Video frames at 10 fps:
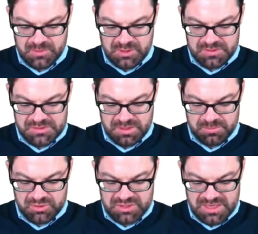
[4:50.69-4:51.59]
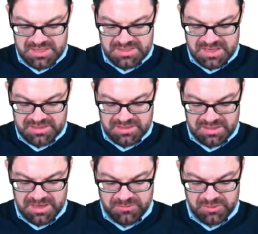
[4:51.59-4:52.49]
consumption is at the
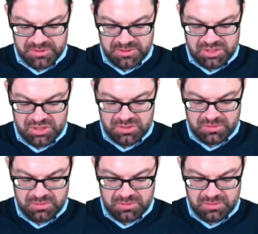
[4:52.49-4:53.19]
level Q,